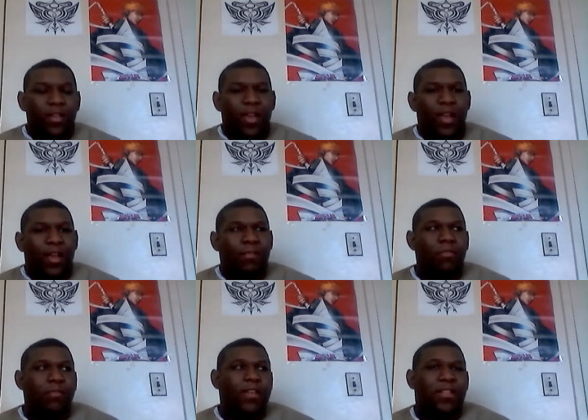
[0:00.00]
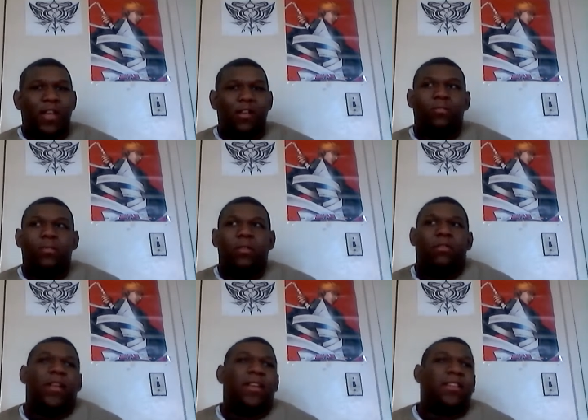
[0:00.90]
and the movie is scheduled to be
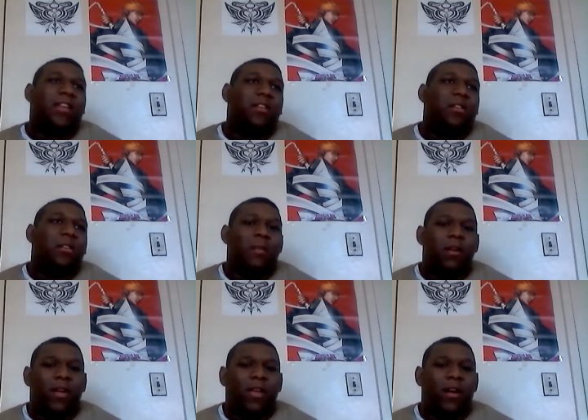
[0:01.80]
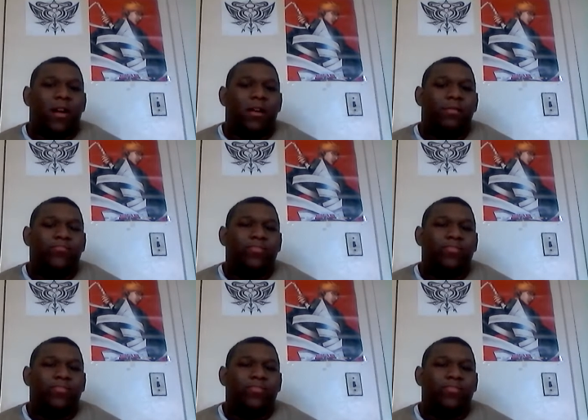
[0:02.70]
released in America